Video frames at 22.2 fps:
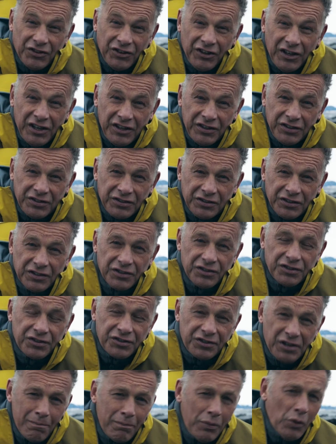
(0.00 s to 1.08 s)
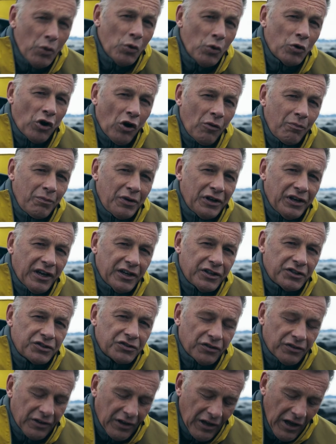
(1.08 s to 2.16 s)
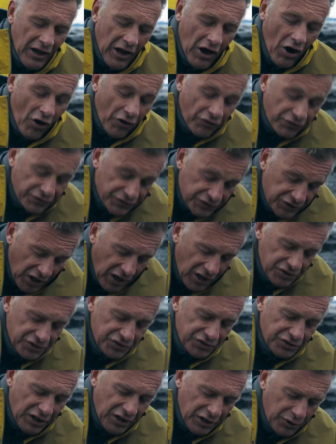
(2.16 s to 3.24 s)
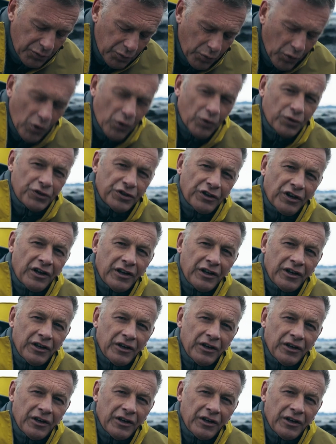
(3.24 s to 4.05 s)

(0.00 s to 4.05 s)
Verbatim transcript: this simple combination of dust and water